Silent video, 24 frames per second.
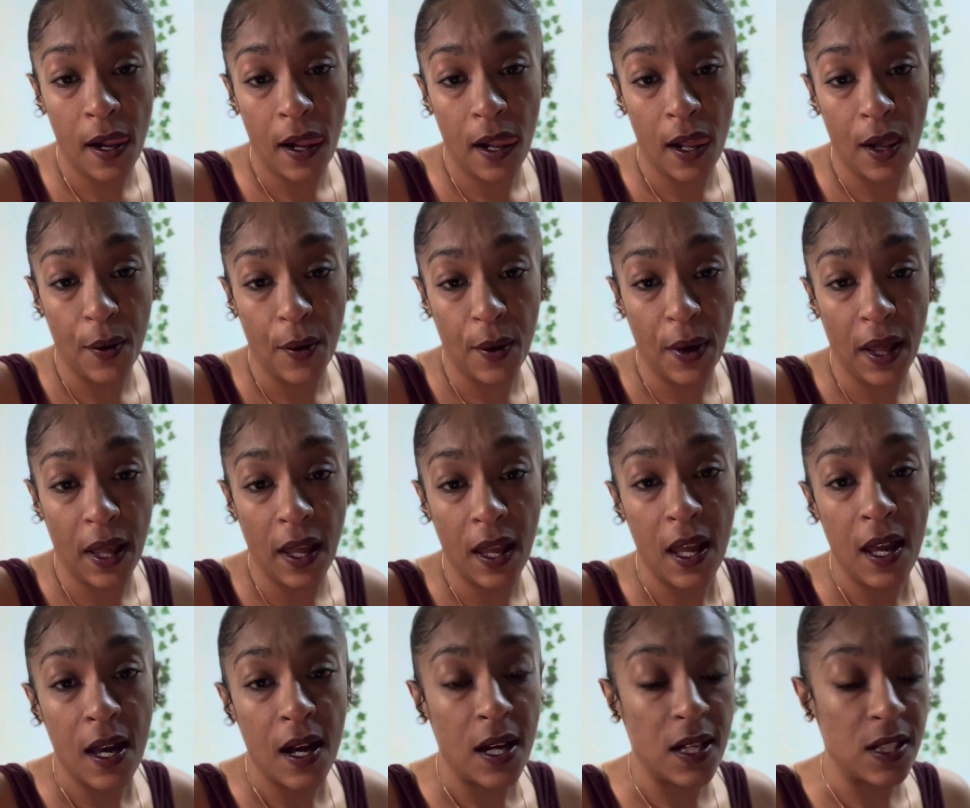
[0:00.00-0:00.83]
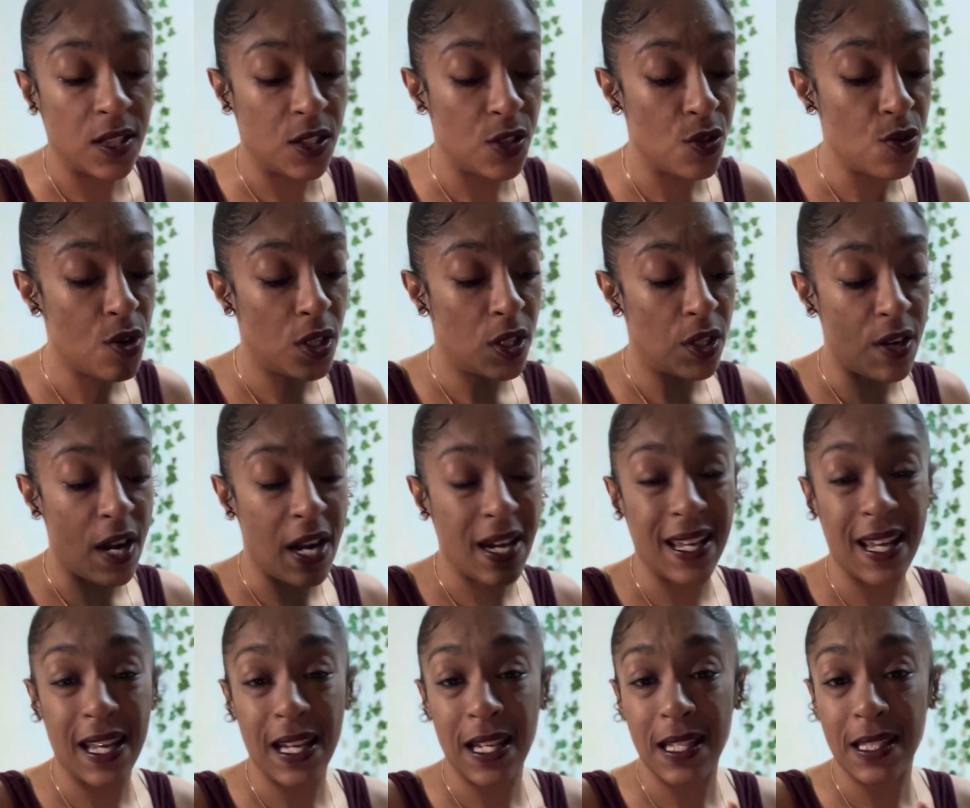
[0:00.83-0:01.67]
Okay? Until you can learn how to
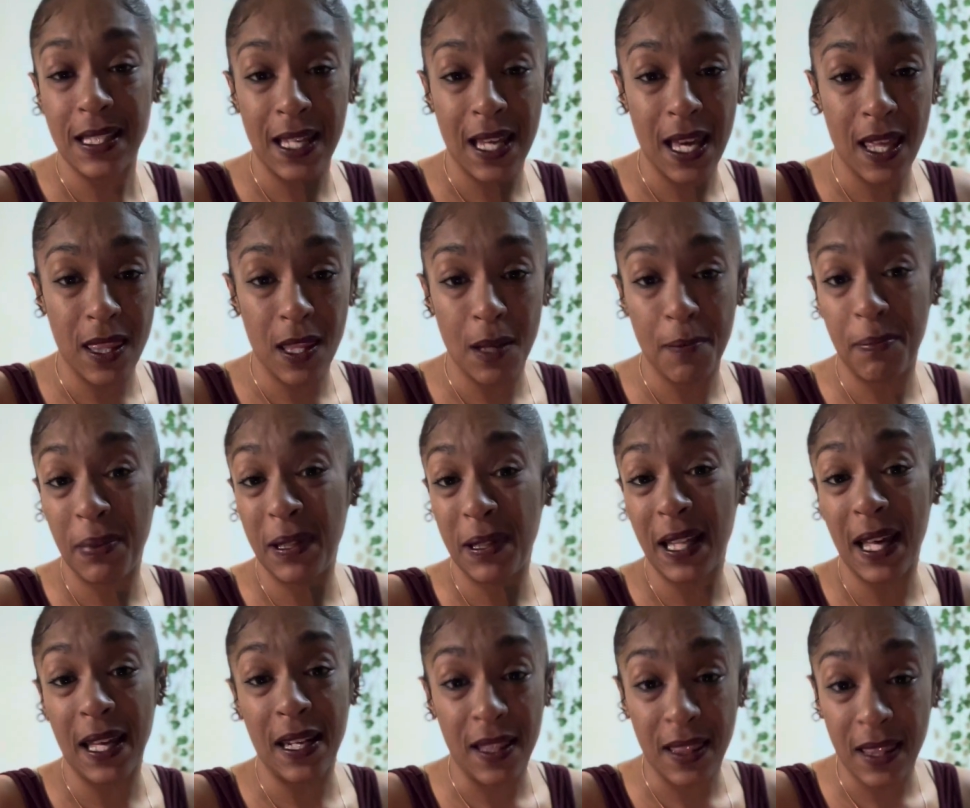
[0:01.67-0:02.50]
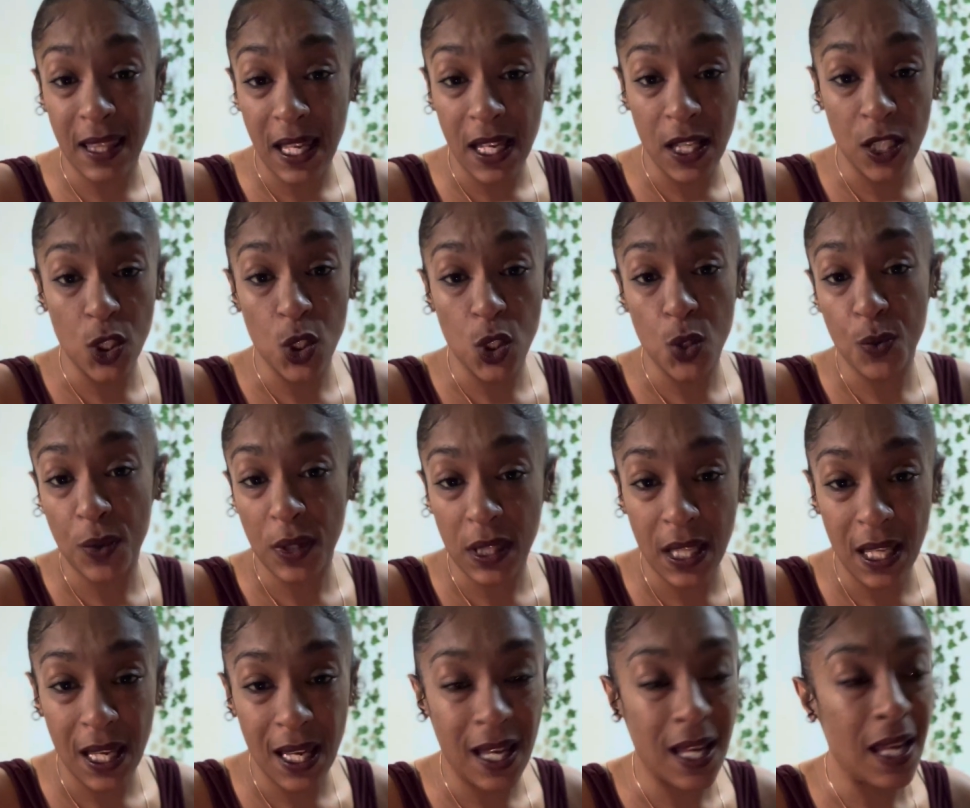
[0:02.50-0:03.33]
get it together, plan a thing, do a
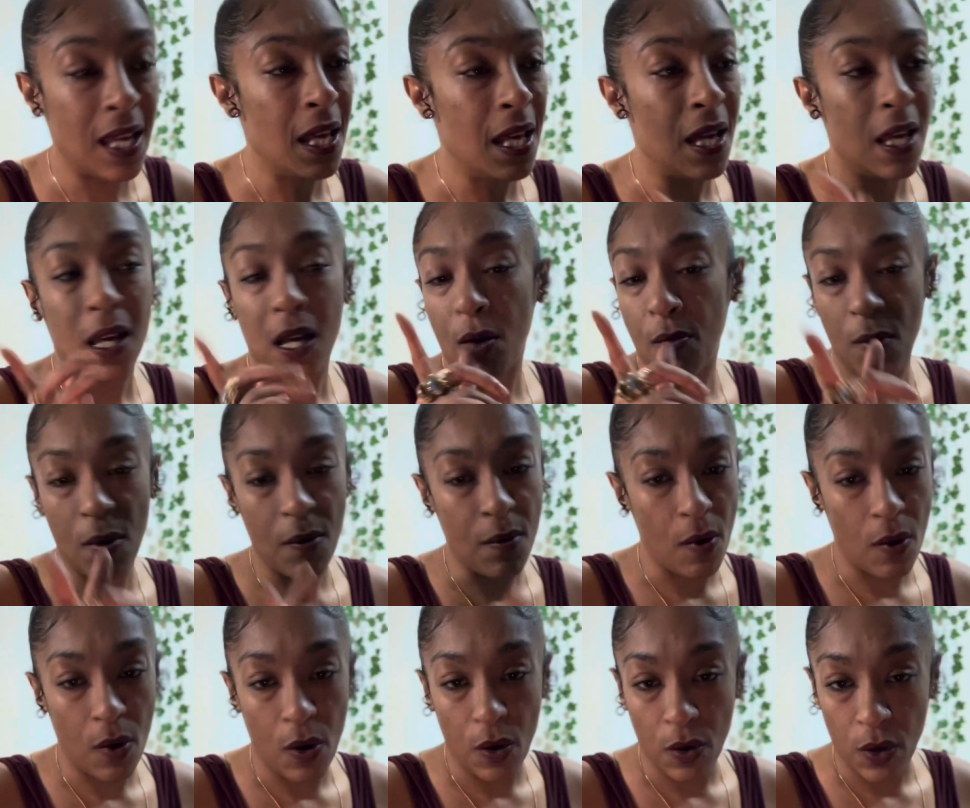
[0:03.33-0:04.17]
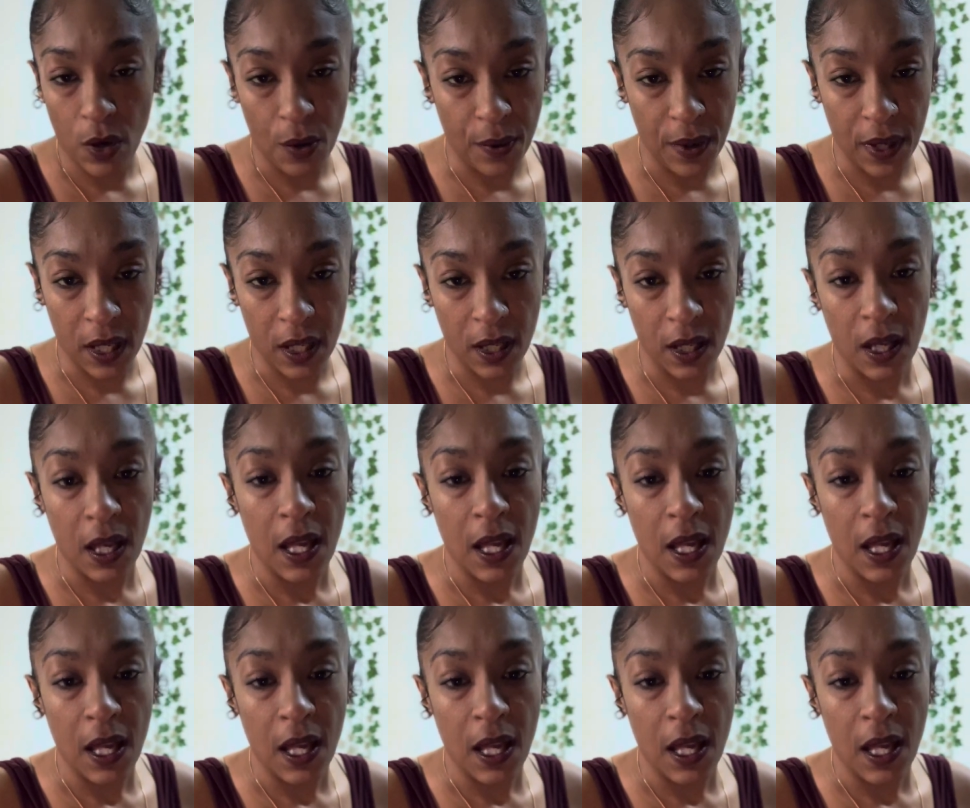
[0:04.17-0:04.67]
thing, we won't go nowhere.